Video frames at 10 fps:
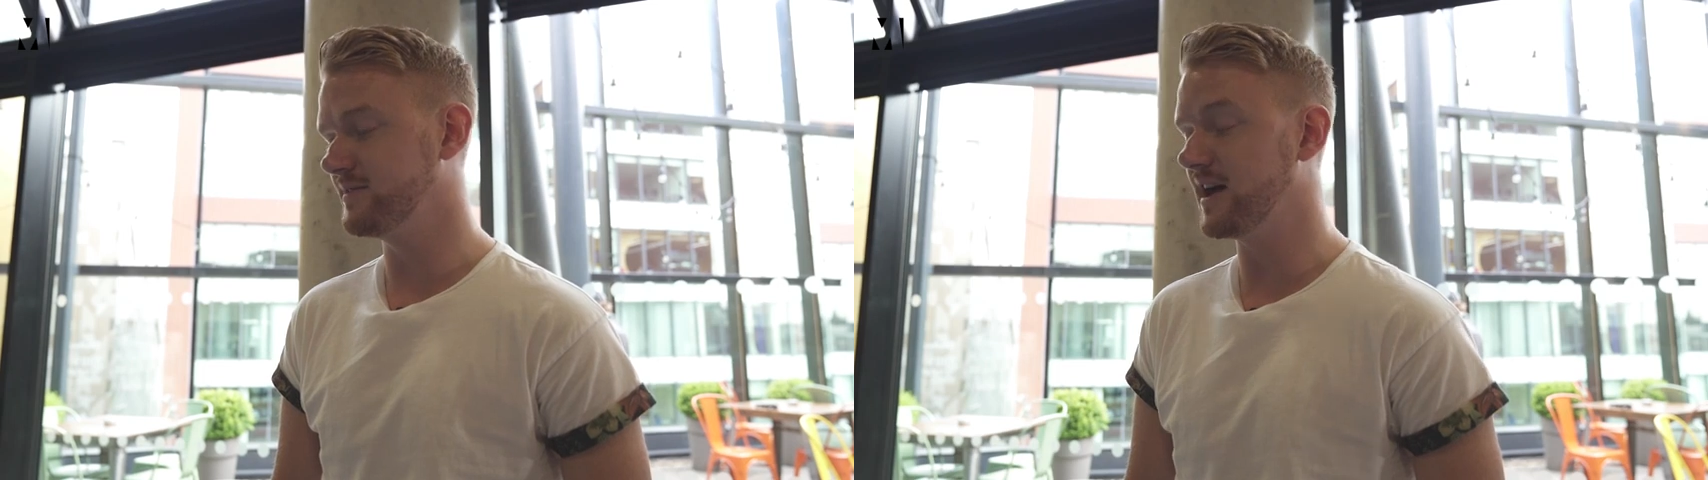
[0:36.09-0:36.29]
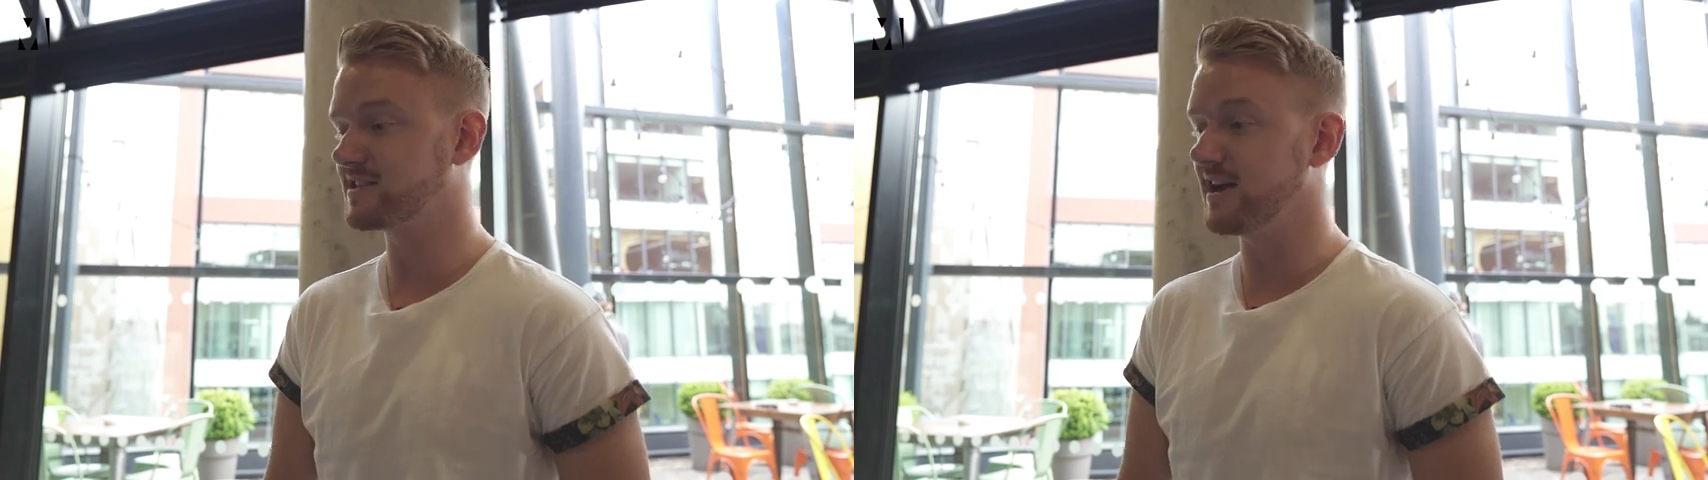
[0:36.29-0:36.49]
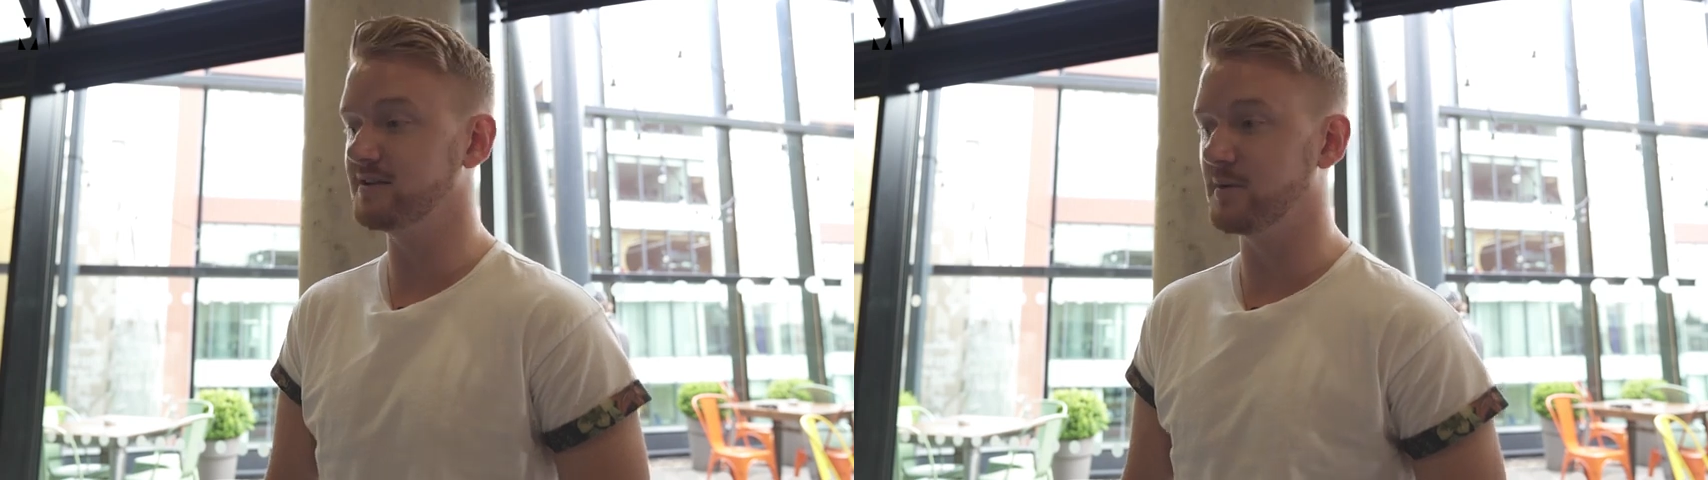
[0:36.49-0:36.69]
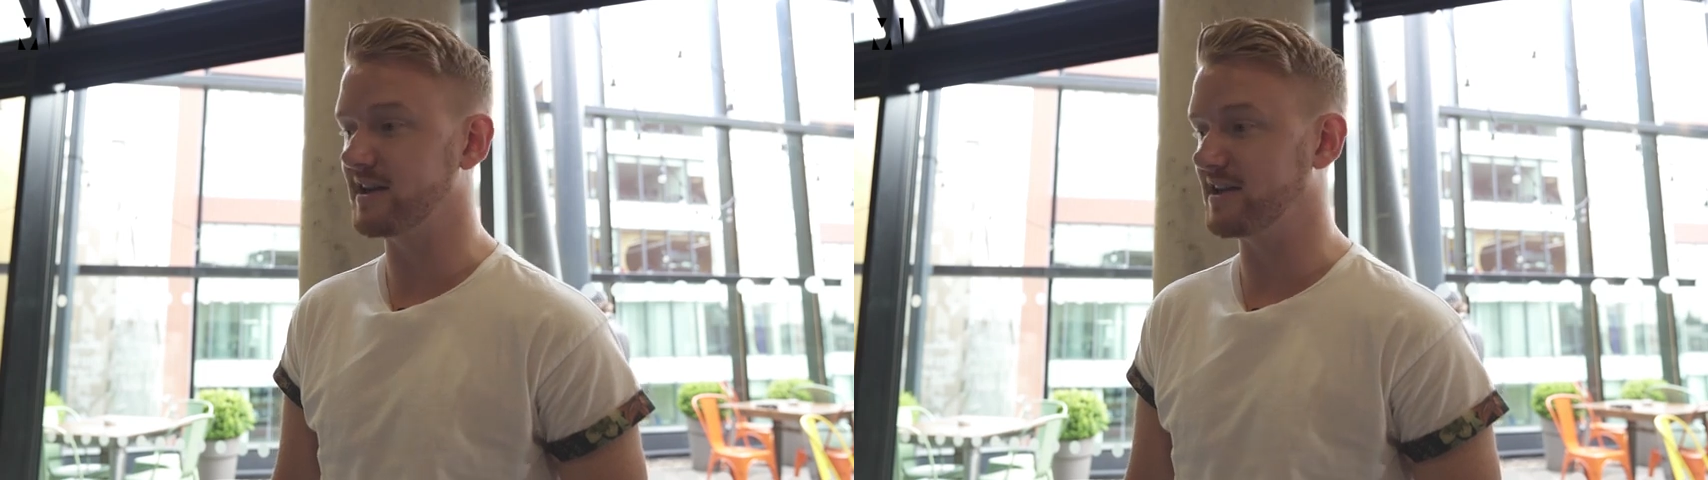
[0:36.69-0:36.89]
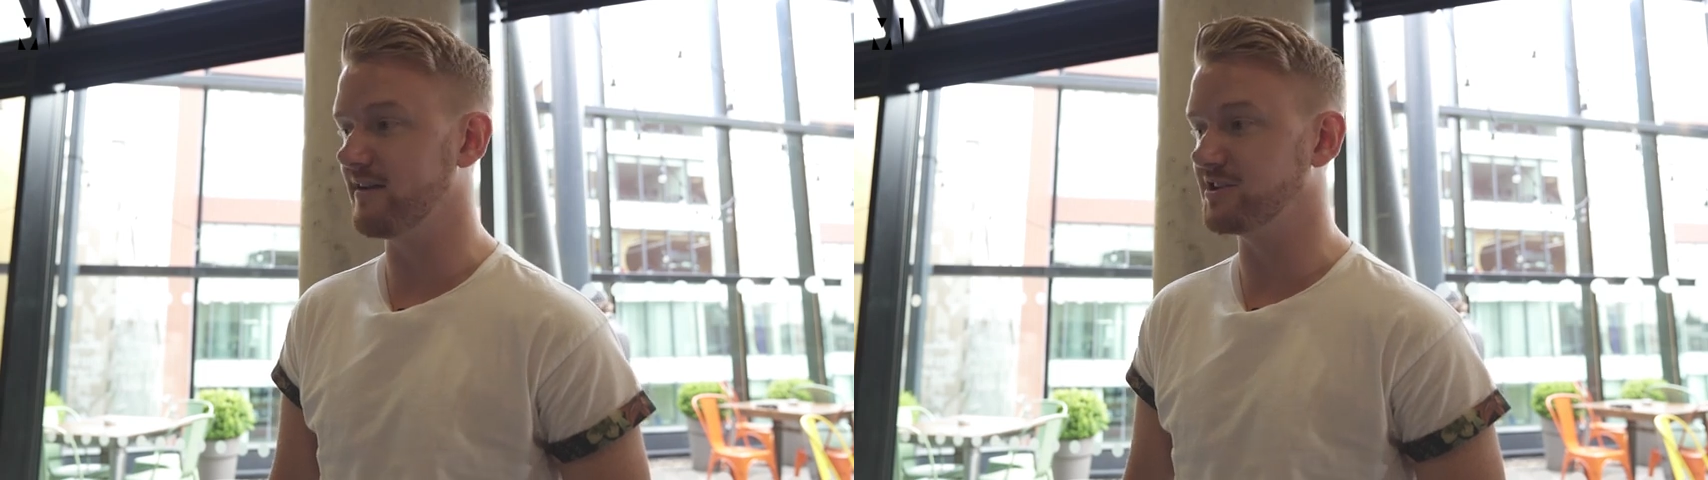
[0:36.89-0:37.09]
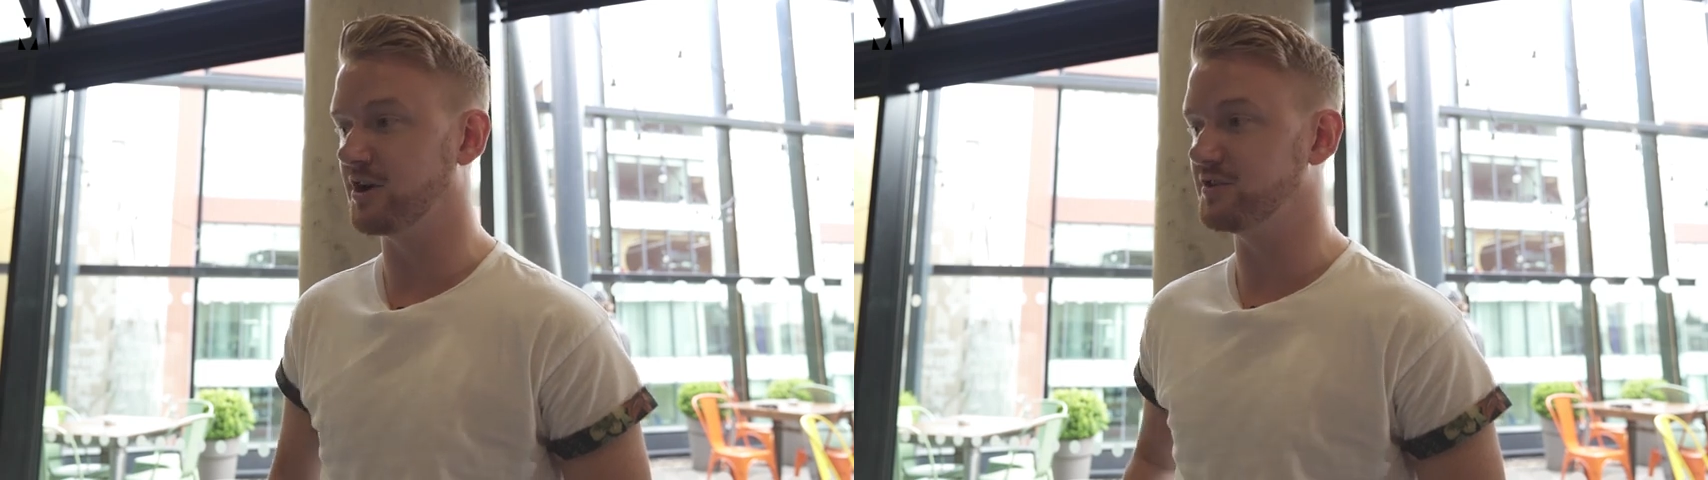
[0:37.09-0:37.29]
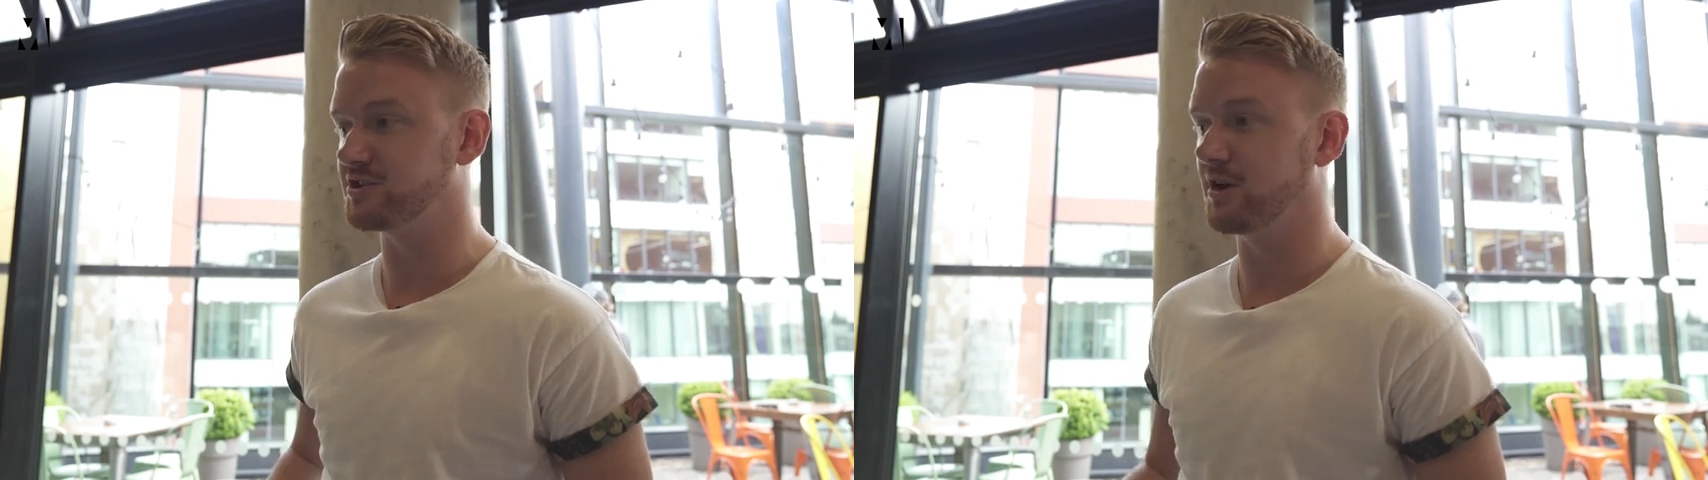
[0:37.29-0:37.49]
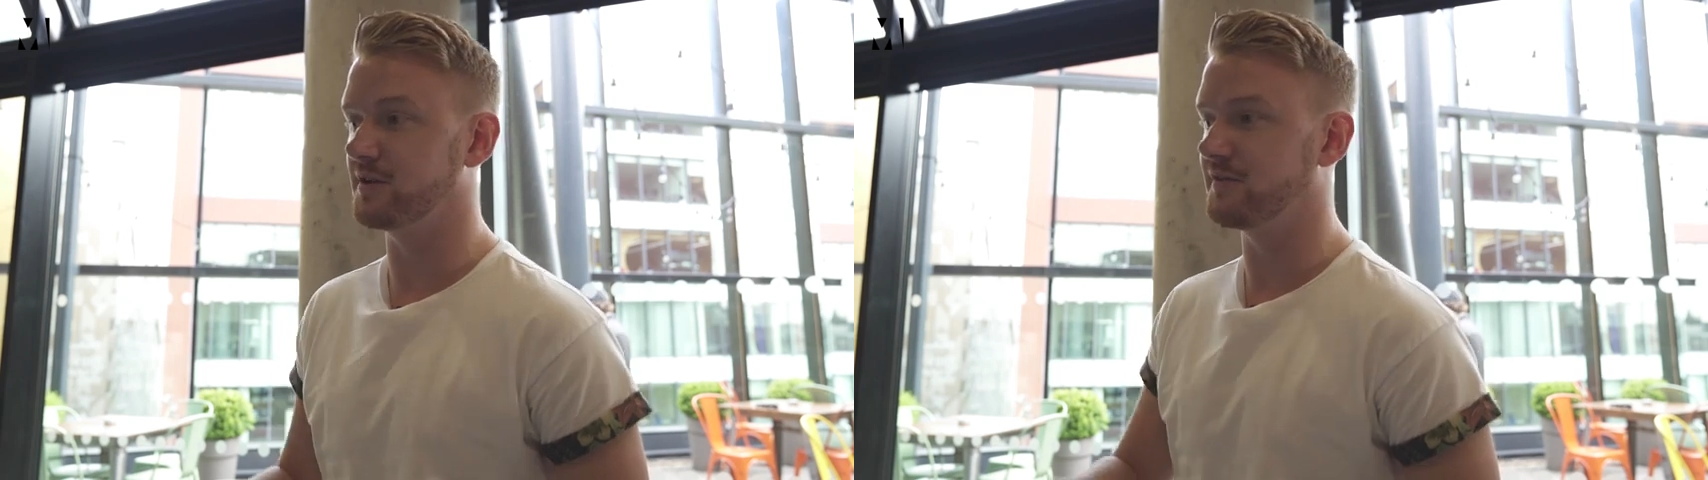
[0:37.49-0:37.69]
that's kind of why Gary joined the
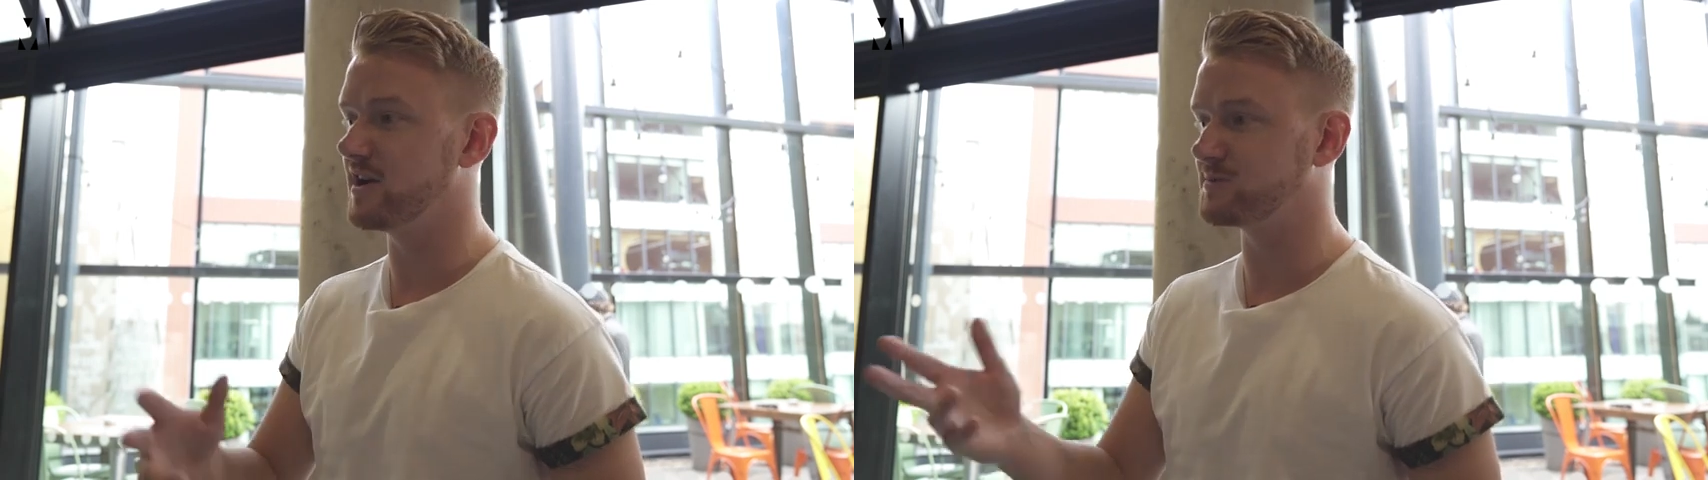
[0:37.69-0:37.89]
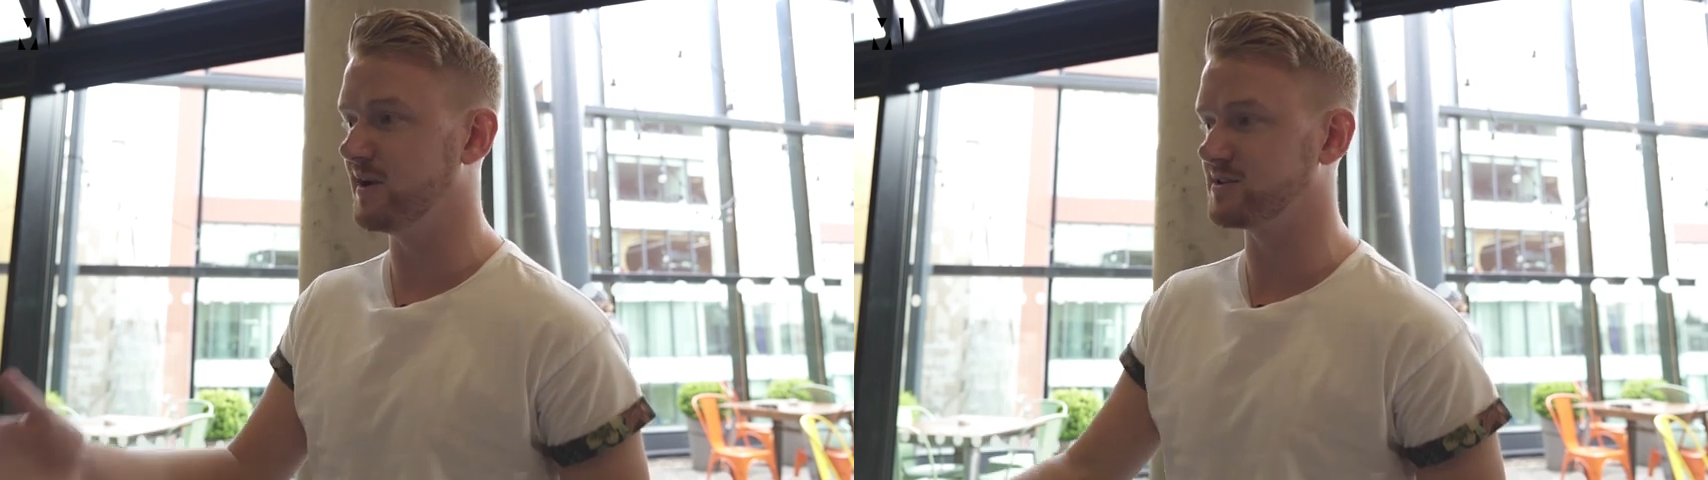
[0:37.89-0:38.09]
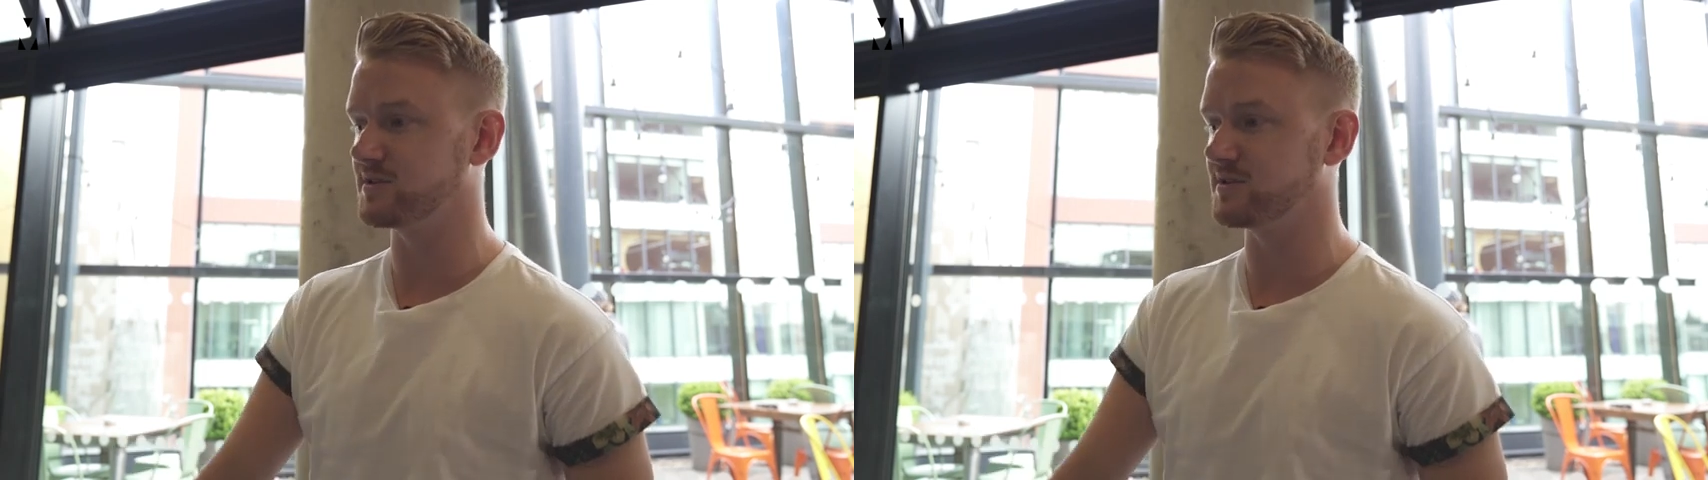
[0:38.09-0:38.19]
show in the first place.